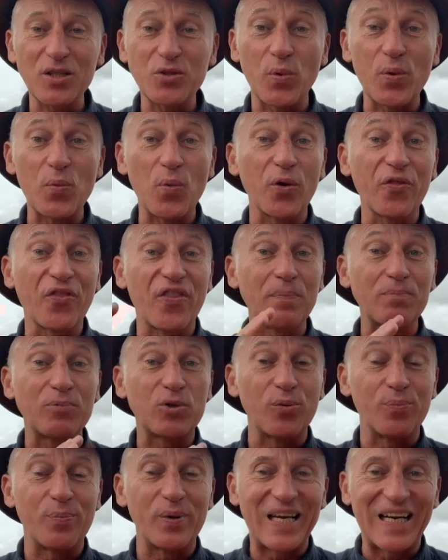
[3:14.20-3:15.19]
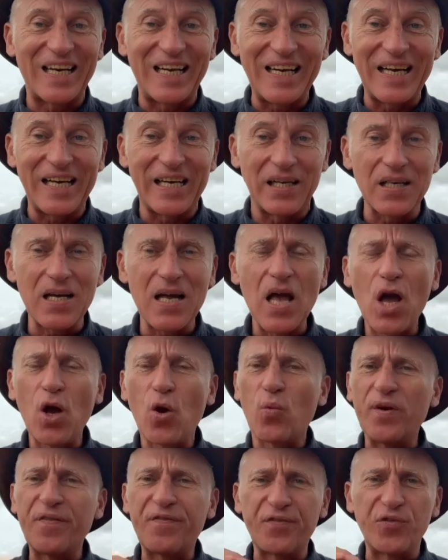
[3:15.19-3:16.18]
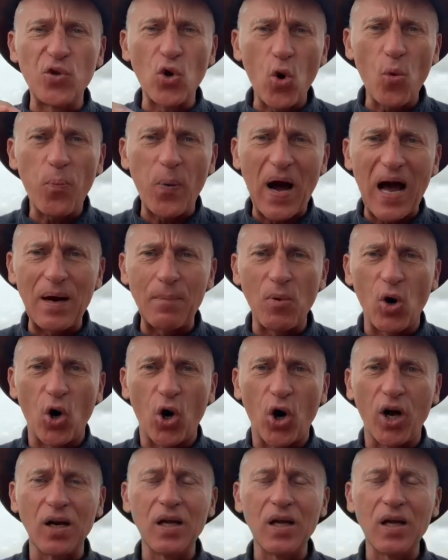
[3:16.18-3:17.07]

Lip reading: We want them to be clean with no palm oil,